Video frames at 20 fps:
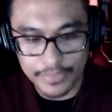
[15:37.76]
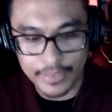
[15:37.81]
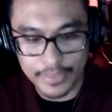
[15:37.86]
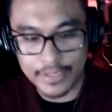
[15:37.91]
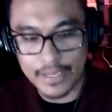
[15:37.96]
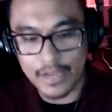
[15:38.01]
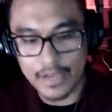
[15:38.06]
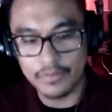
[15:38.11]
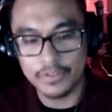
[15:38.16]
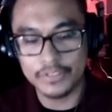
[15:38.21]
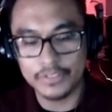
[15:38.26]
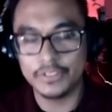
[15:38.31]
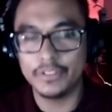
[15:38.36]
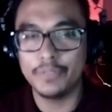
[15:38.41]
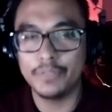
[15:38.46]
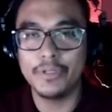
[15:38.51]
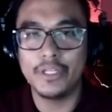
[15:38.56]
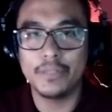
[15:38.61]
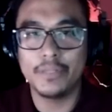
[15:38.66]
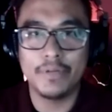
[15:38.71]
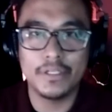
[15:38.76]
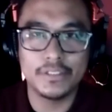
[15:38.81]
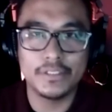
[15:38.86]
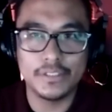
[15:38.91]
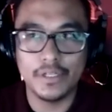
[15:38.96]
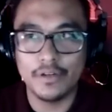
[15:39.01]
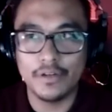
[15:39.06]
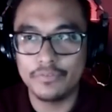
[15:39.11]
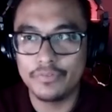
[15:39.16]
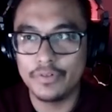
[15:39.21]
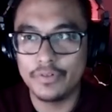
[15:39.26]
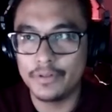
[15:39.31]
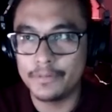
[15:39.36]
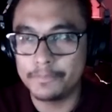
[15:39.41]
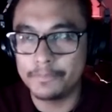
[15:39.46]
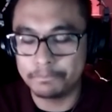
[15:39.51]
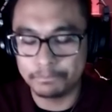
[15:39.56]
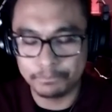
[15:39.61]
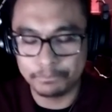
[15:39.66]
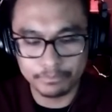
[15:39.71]
think I was limiting myself
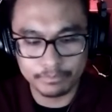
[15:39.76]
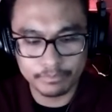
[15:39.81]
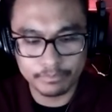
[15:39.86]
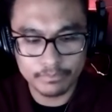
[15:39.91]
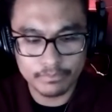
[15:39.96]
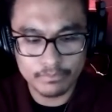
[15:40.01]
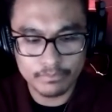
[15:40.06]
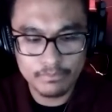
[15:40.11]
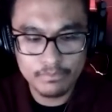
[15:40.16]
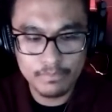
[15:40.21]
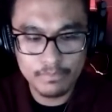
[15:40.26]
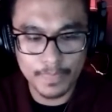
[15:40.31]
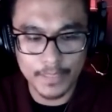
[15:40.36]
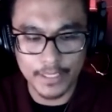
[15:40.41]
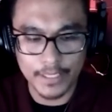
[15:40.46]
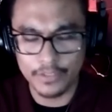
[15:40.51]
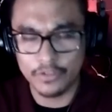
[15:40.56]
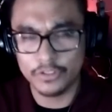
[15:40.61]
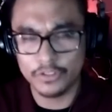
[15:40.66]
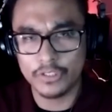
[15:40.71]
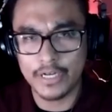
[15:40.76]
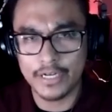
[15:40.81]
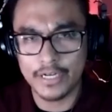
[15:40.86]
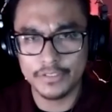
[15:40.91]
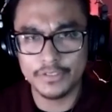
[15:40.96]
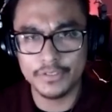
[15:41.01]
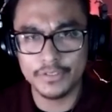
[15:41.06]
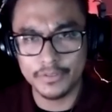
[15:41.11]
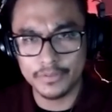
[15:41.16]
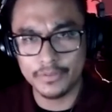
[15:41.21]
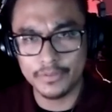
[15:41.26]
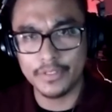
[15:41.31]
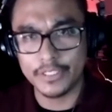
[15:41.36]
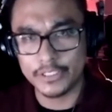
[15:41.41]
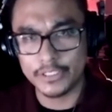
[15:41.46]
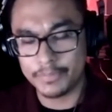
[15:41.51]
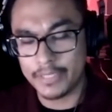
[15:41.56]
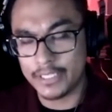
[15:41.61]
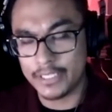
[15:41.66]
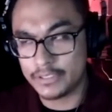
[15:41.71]
from, trying to
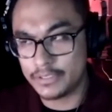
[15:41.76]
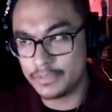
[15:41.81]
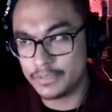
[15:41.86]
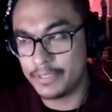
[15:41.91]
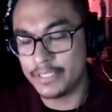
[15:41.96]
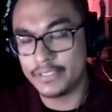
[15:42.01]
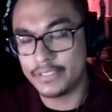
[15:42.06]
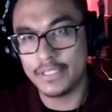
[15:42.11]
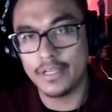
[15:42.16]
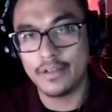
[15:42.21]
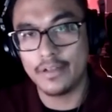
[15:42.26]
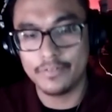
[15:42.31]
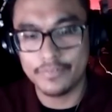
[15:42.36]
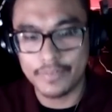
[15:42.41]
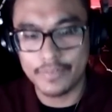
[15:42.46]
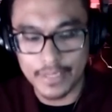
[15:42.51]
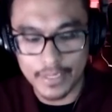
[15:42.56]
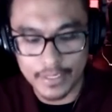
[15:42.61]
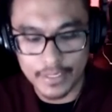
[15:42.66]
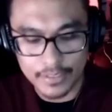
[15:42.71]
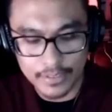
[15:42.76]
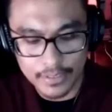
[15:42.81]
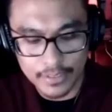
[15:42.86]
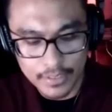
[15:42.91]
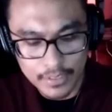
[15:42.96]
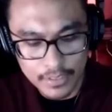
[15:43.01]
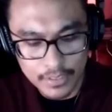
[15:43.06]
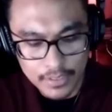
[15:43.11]
express myself. And